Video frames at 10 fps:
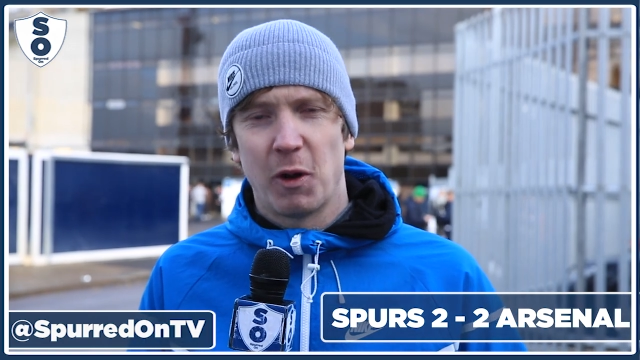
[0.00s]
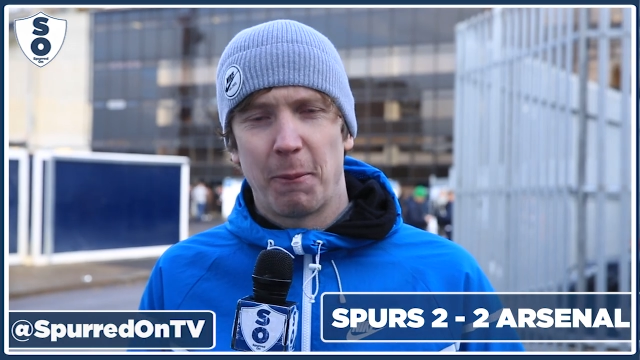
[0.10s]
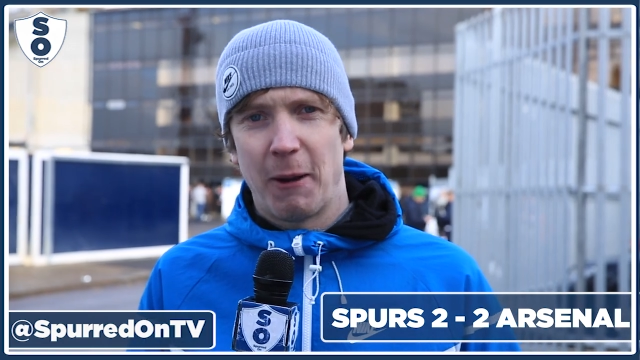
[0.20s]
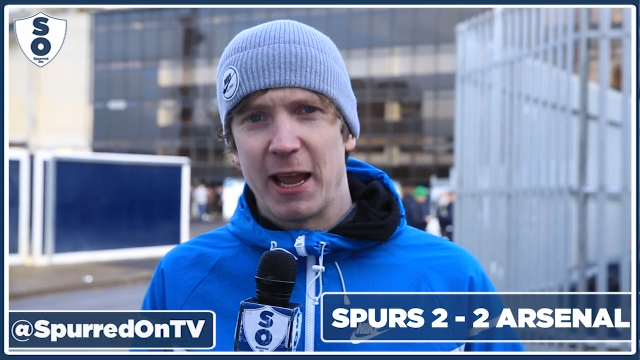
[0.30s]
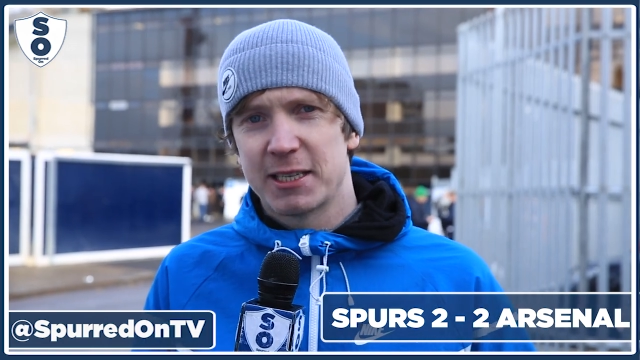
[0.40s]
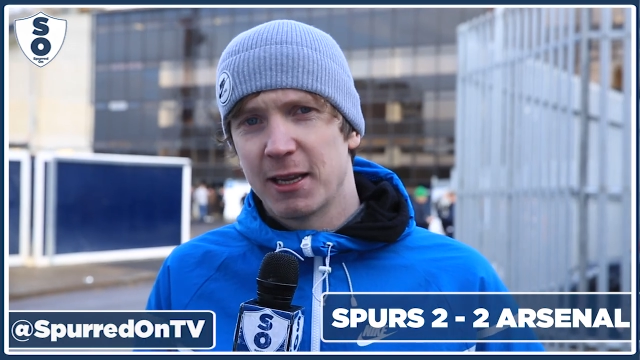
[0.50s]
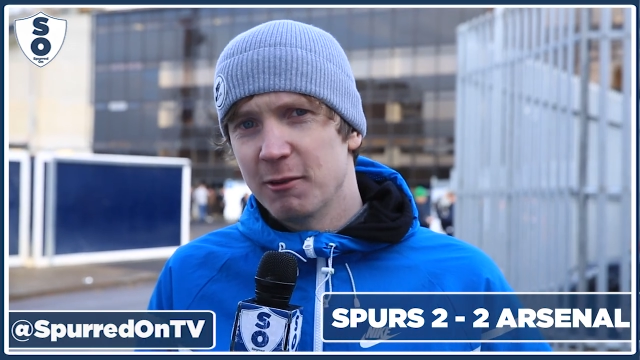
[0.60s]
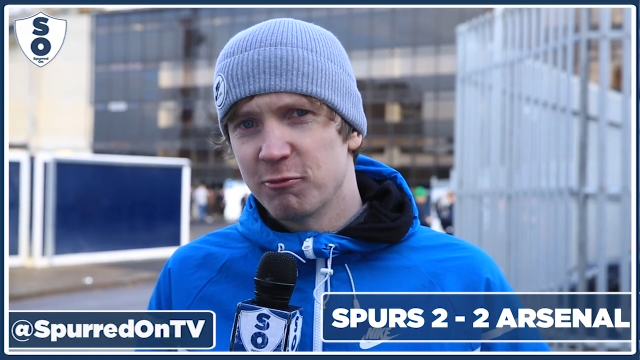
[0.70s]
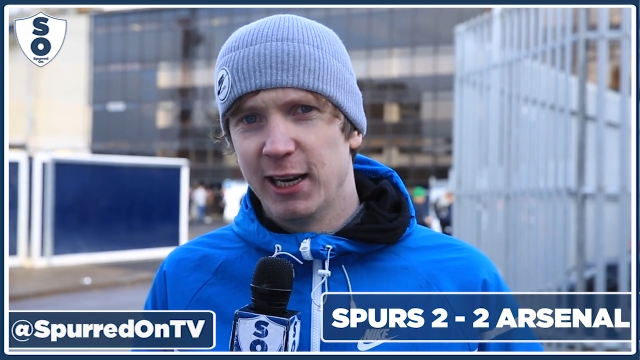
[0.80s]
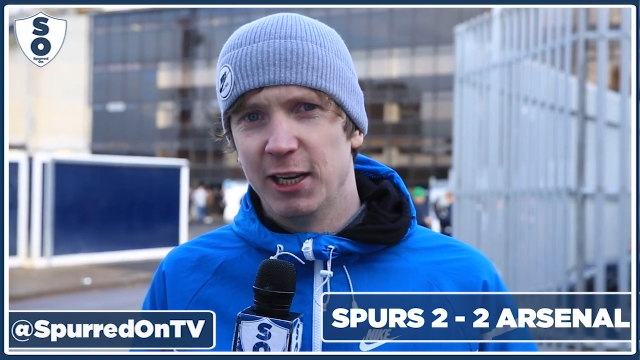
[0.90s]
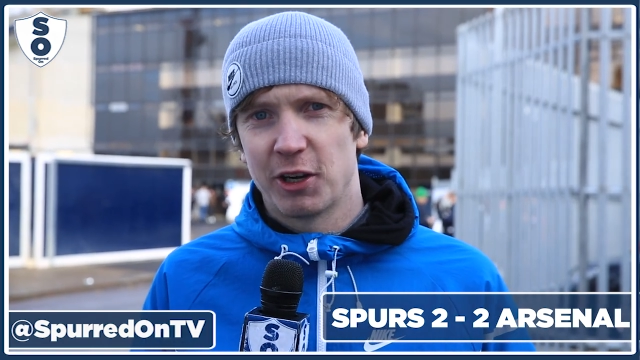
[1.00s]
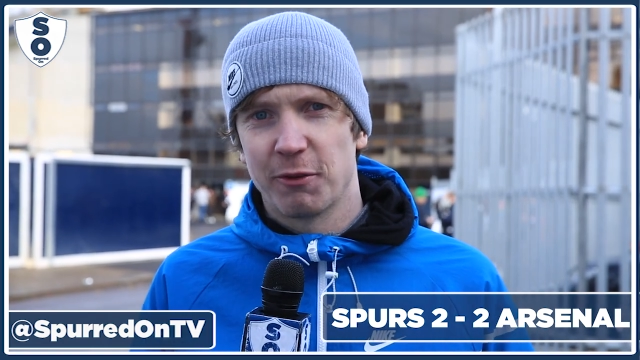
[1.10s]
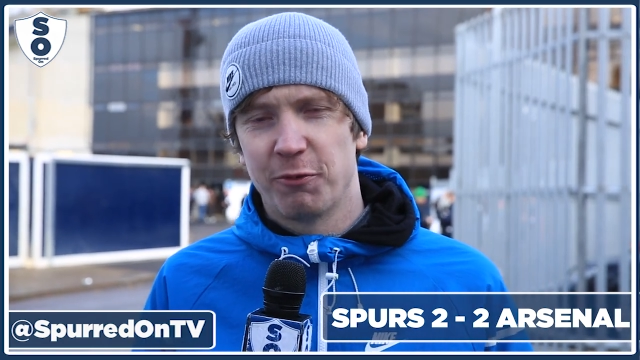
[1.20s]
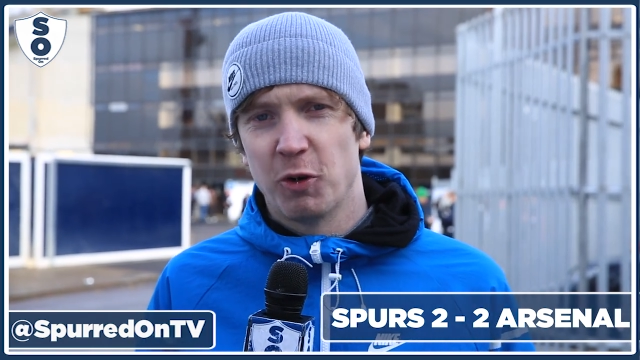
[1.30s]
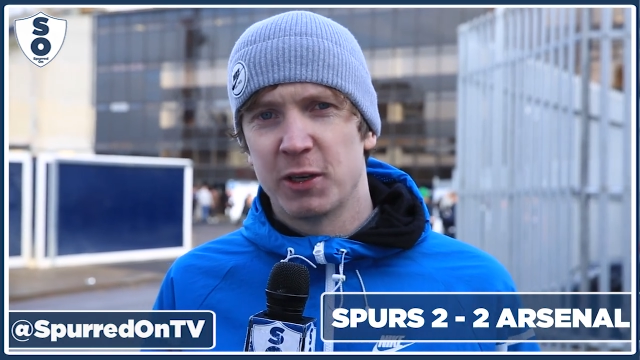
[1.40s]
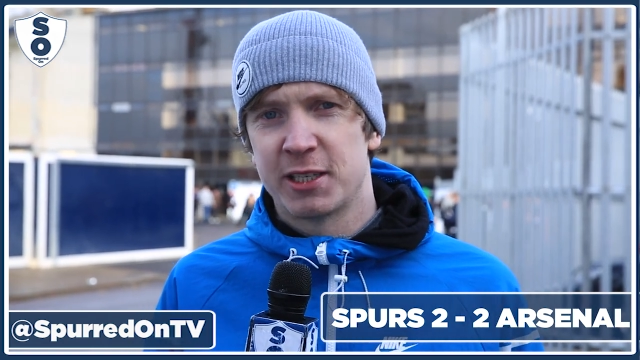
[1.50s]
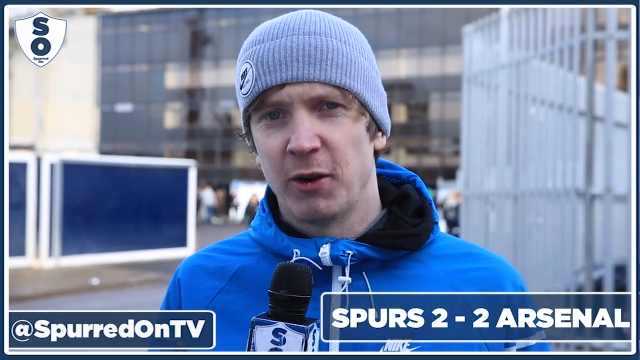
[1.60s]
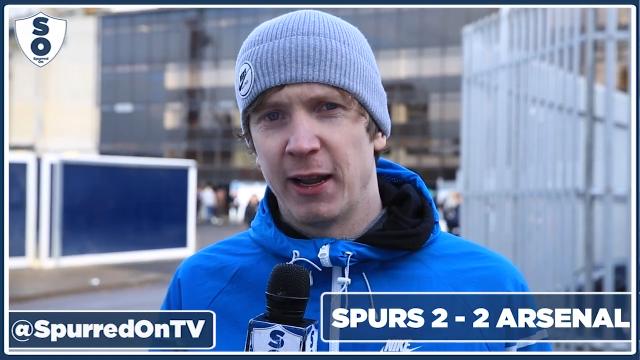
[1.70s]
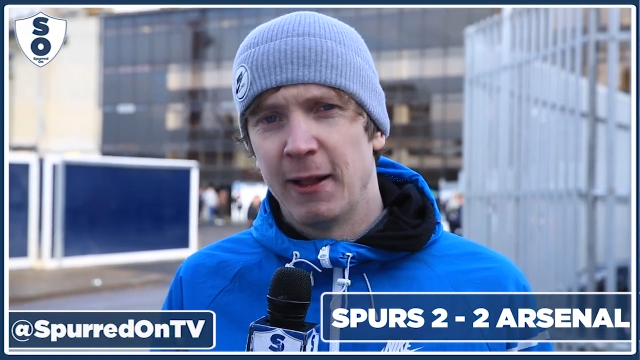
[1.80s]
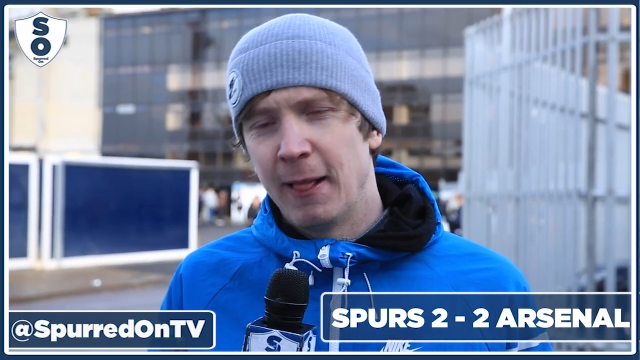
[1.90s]
What a place. Really looking forward
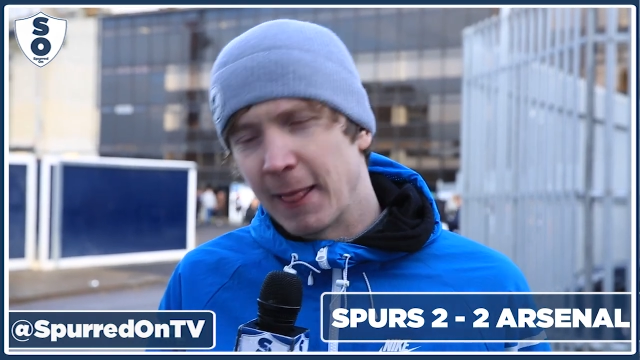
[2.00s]
to it.